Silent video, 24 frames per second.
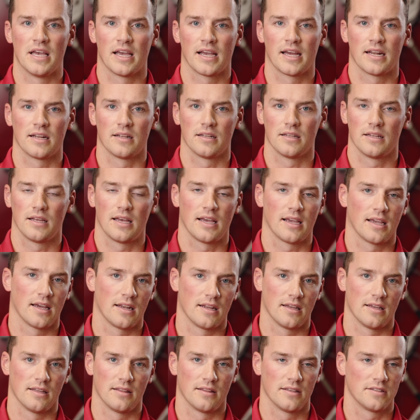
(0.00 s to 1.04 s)

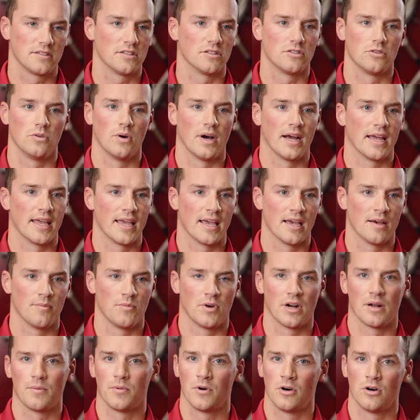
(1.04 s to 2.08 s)
This is who I am
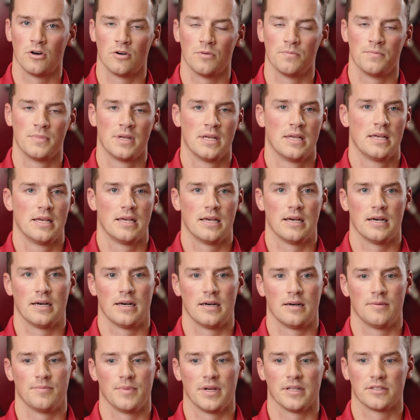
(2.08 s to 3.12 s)
when I'm home.
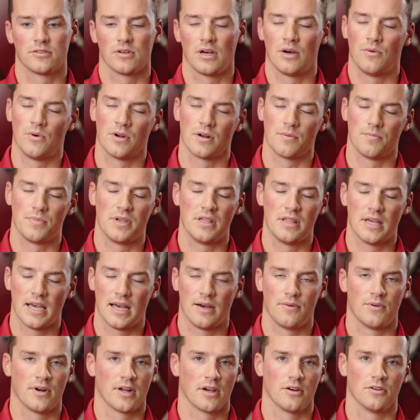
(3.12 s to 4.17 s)
And so I want to be
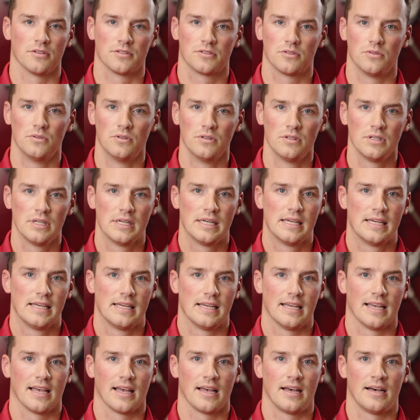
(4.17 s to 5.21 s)
that when I go to school.
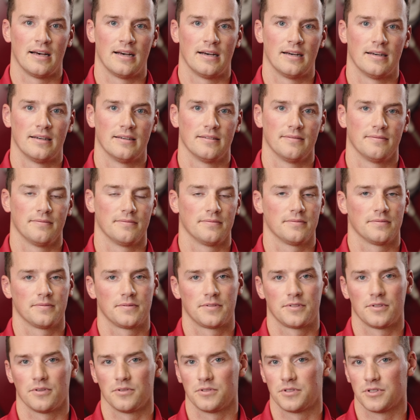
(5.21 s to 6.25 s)

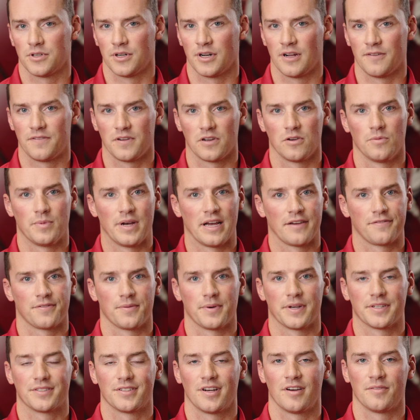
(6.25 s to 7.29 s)
So sure enough, I go back for
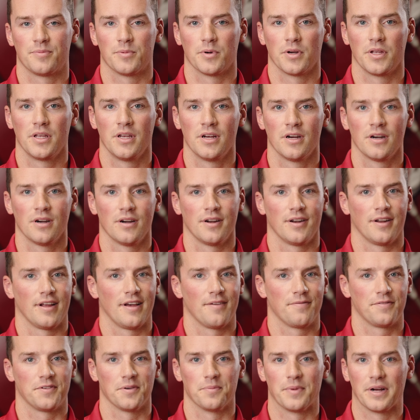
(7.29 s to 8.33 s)
my sophomore year, and
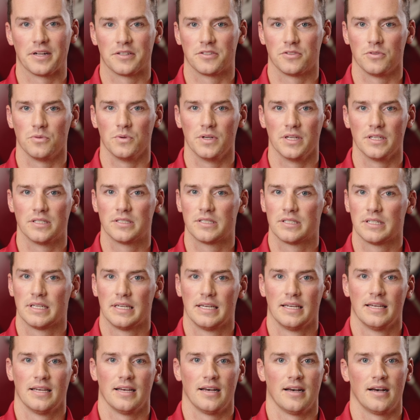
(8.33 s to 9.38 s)
after about 2 weeks,
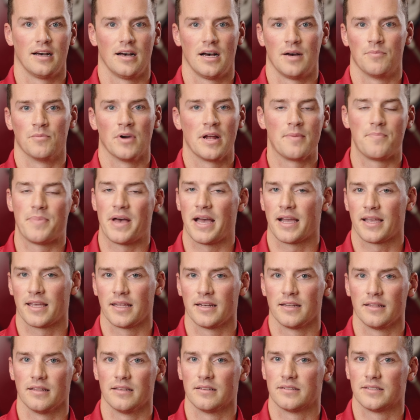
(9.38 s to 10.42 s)
I'm right back
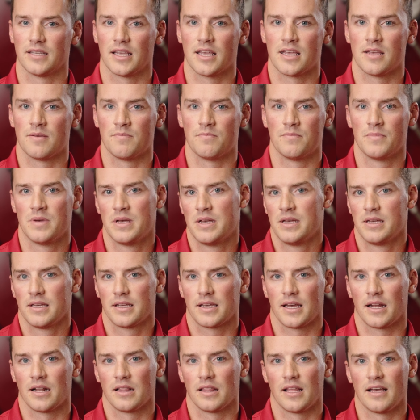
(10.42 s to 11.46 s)
into the same
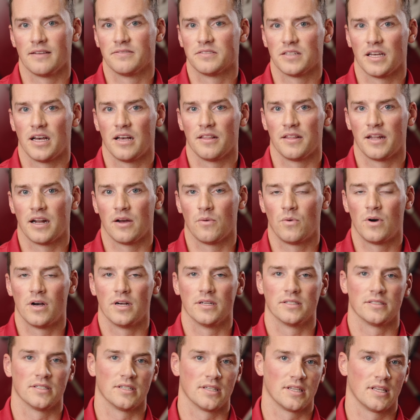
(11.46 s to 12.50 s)
kind of lifestyle that I
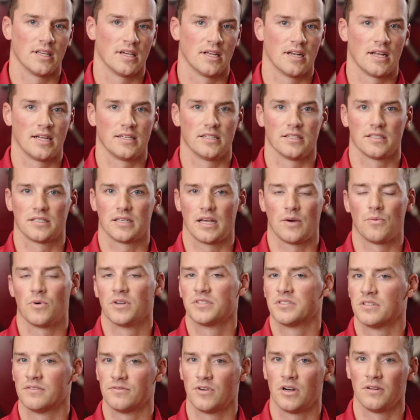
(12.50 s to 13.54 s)
was. And again, I
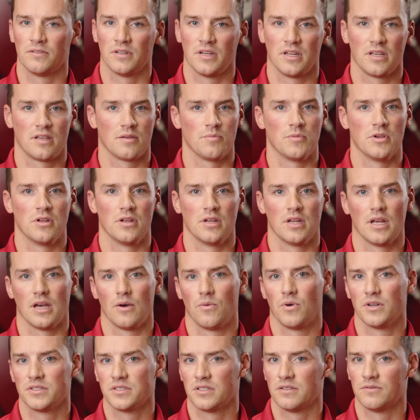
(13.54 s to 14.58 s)
wasn't involved in any community. I
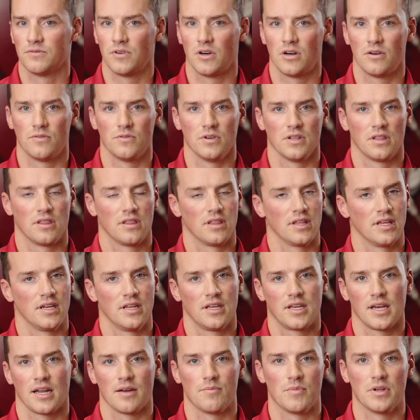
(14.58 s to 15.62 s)
wasn't involved with
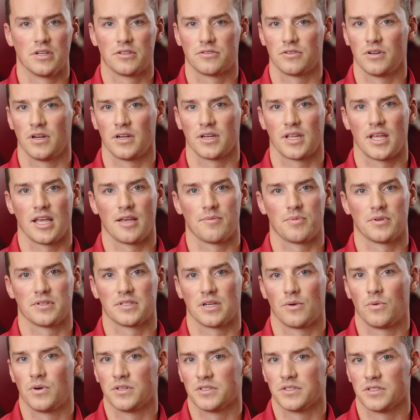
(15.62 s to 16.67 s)
any kind of ministry on
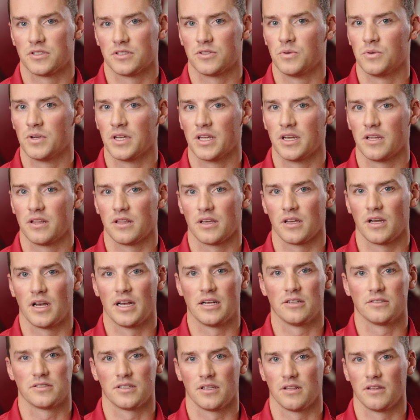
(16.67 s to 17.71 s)
campus. I wasn't doing anything
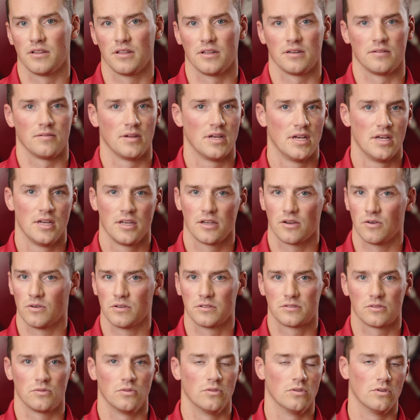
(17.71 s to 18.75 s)
else other than going
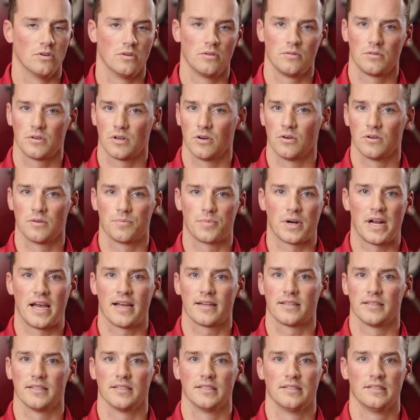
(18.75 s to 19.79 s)
to school, going to
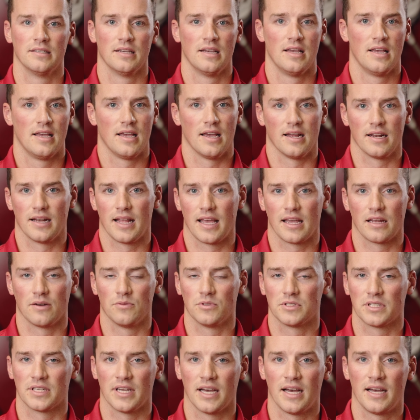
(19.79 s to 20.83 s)
practice, and hanging
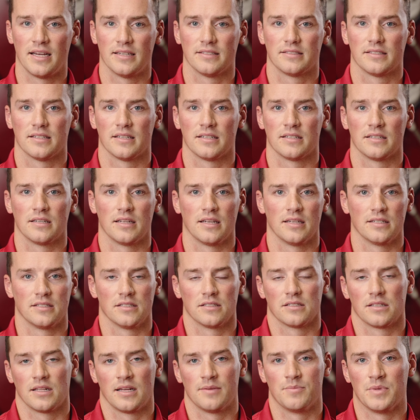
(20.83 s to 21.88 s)
with the guys. And it
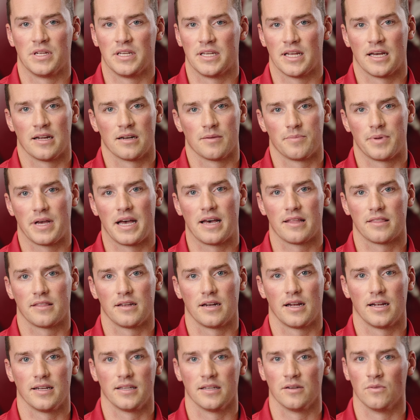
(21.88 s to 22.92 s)
just led me down a path that
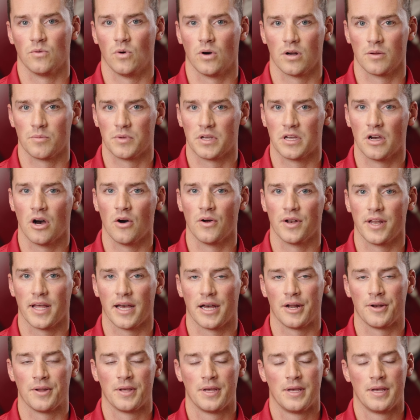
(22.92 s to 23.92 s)
I didn't want to be going down.